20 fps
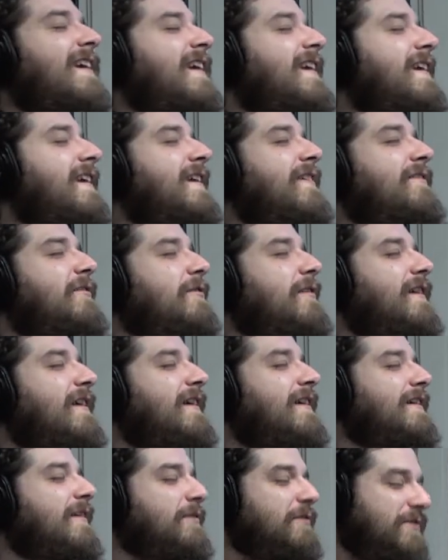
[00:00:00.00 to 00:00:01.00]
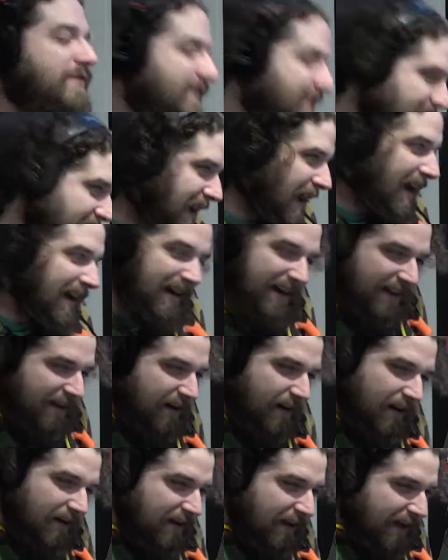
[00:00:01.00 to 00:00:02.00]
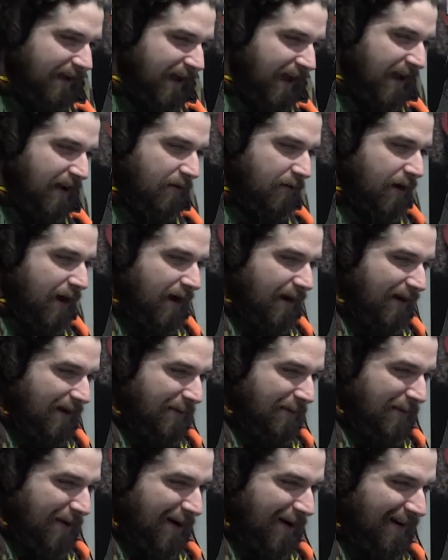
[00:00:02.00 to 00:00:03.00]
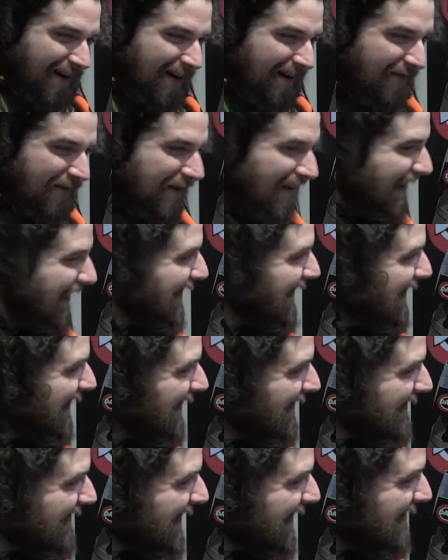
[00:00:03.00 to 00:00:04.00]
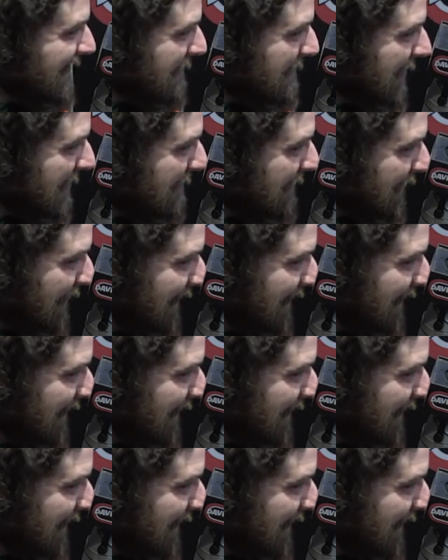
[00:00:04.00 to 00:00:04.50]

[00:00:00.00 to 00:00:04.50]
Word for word: I didn't even realize I was just sliding in there at the gay erotica oh, part. I really that yeah. sets him up for